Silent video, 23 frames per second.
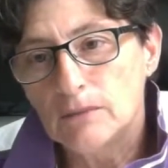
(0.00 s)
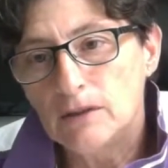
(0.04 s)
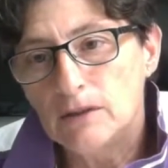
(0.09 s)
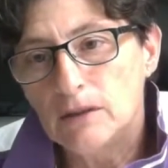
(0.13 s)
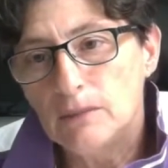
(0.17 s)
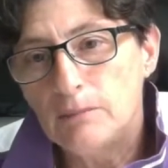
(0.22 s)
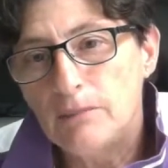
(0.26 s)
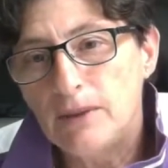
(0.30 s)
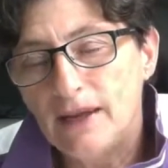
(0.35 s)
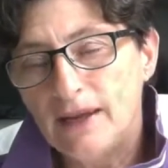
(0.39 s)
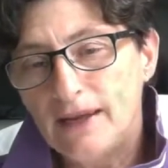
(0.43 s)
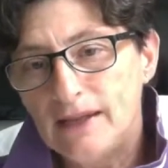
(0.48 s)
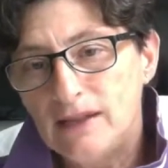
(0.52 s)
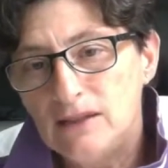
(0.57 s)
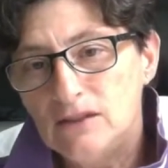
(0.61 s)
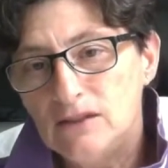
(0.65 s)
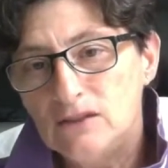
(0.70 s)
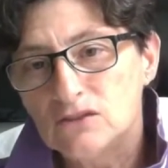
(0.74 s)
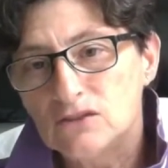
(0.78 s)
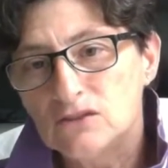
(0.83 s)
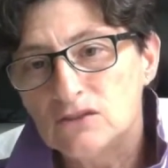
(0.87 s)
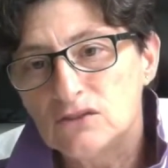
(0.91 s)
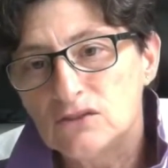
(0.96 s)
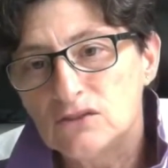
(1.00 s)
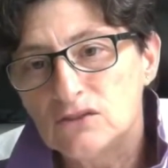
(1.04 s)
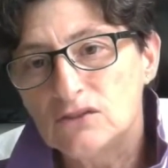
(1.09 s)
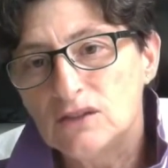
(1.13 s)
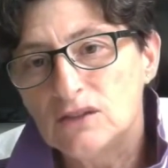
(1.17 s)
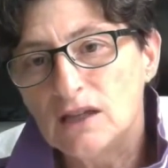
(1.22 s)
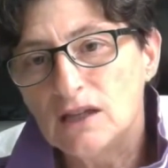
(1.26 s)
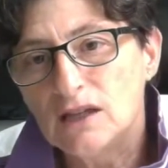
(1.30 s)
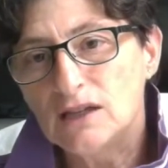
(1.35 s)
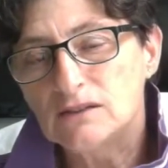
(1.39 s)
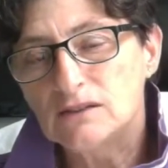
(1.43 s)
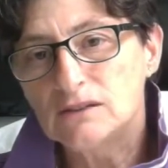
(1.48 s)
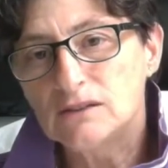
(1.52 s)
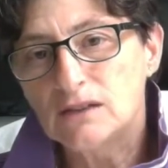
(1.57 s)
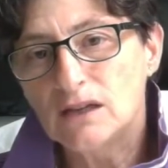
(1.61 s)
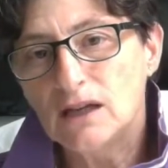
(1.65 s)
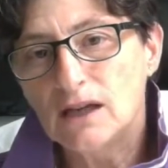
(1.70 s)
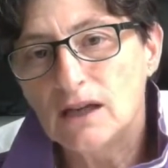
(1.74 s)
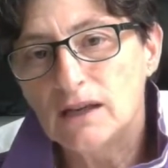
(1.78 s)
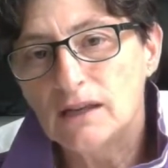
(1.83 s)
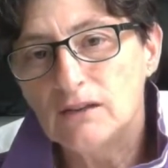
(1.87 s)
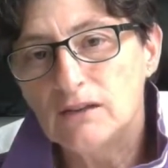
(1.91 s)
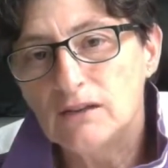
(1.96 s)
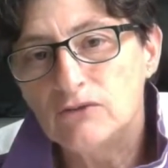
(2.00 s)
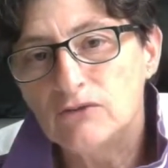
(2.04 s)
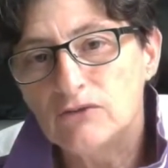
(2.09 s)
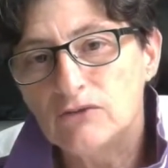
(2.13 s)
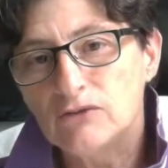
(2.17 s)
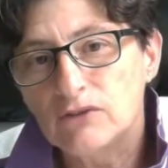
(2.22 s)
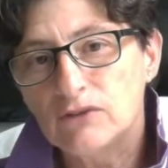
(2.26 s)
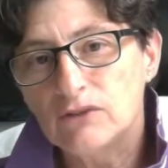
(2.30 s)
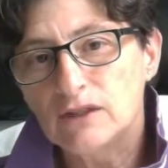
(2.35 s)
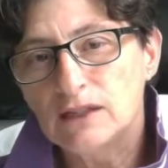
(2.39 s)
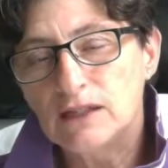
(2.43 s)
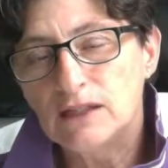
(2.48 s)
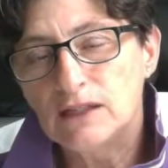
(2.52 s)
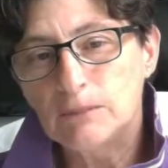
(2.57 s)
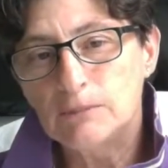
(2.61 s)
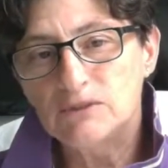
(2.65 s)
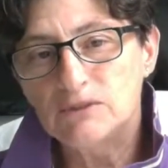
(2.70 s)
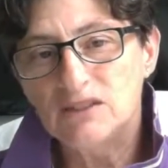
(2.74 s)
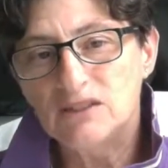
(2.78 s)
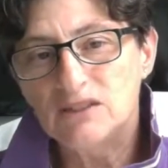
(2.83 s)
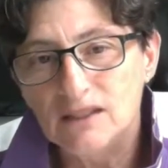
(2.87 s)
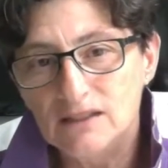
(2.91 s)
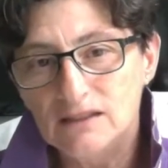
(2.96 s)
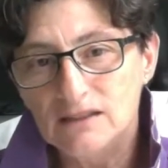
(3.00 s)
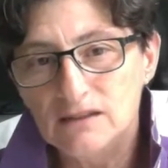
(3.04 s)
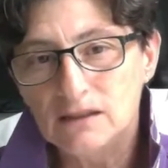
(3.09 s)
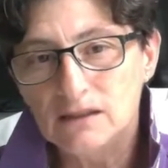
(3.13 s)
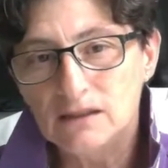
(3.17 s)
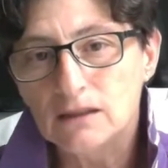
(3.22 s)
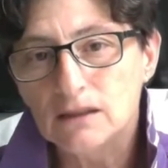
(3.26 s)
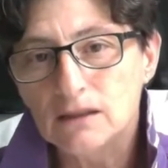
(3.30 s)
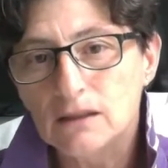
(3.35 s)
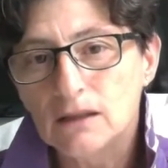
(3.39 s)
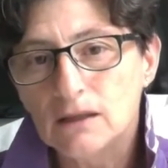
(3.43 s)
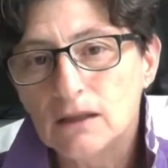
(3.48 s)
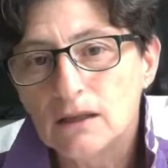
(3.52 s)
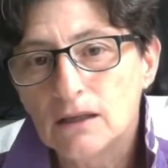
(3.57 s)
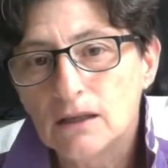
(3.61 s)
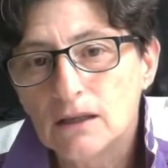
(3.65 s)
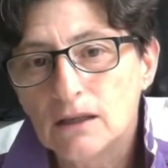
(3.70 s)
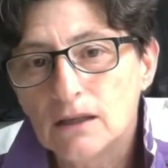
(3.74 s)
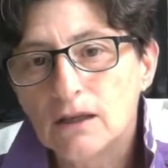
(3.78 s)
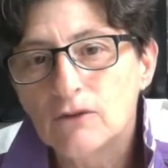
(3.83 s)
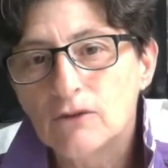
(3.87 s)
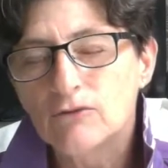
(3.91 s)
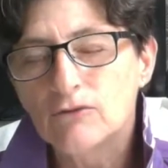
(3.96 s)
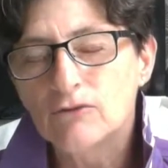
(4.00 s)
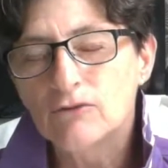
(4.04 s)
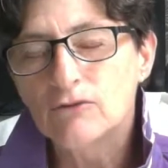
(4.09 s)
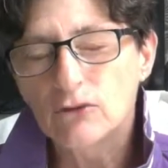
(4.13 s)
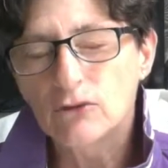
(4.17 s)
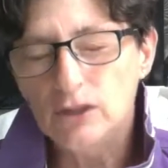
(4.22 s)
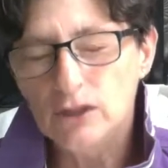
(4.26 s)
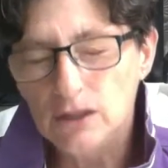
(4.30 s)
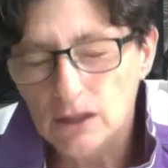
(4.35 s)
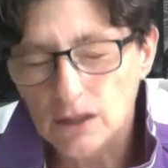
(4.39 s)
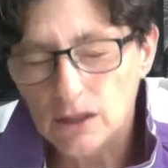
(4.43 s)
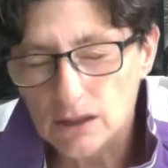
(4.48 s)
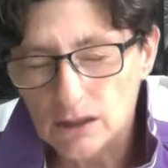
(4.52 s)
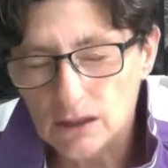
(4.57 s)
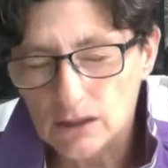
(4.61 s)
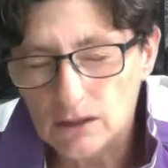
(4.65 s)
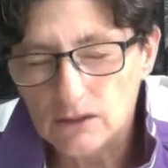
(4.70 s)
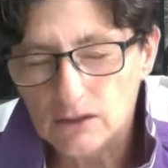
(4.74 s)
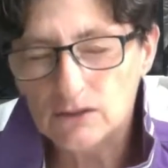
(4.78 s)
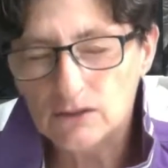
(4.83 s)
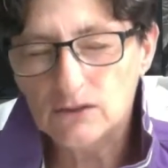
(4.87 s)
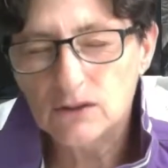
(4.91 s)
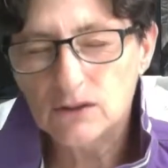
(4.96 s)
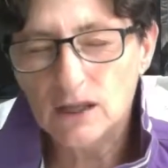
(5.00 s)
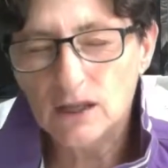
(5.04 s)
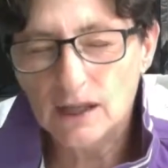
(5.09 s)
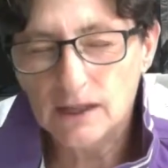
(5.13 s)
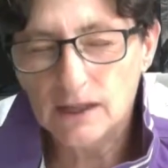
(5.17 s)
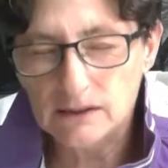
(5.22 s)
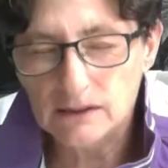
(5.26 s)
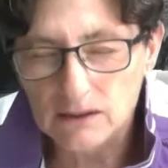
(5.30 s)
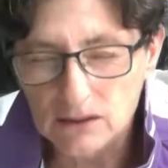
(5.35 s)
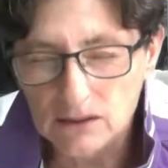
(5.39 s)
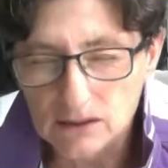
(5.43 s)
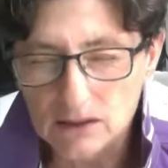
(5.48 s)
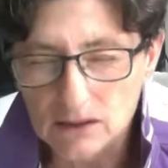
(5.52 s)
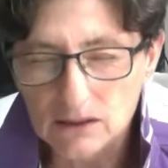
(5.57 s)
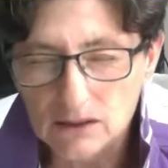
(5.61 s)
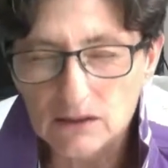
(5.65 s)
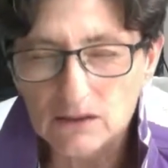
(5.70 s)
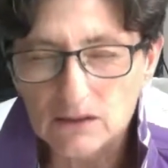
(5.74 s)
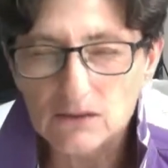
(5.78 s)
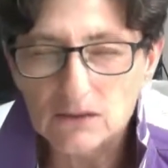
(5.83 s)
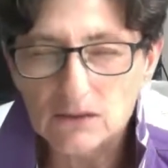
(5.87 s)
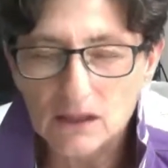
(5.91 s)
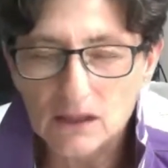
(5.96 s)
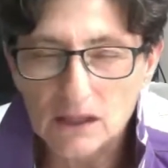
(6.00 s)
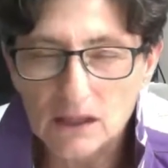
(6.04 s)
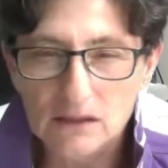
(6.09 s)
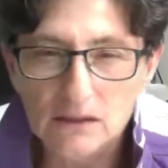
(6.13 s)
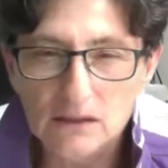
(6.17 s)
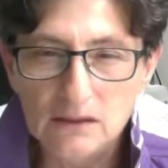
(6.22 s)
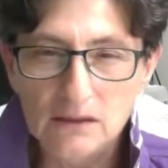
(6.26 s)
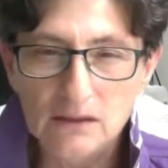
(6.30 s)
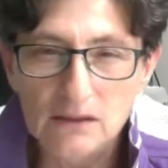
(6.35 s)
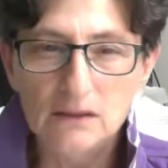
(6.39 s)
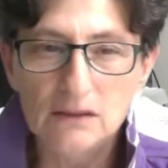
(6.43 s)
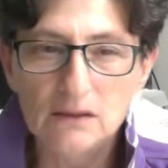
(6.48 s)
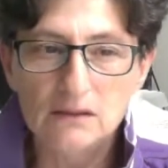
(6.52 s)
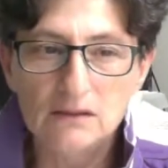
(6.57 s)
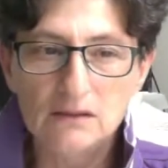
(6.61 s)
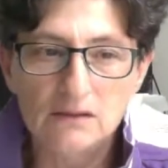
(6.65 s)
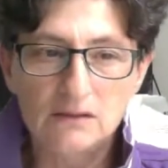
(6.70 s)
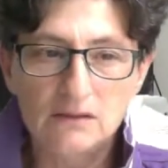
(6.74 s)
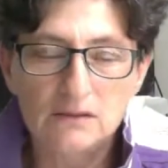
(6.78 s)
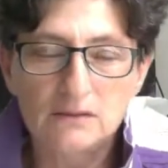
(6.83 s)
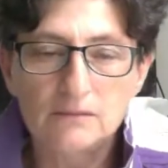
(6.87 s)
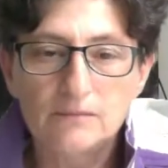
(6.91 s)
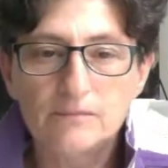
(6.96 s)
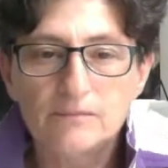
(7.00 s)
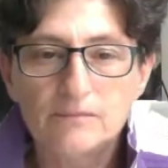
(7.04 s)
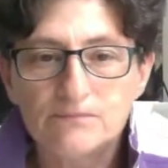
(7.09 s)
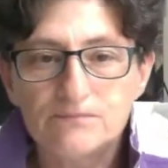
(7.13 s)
the pains that I've kept hidden for years and years and years.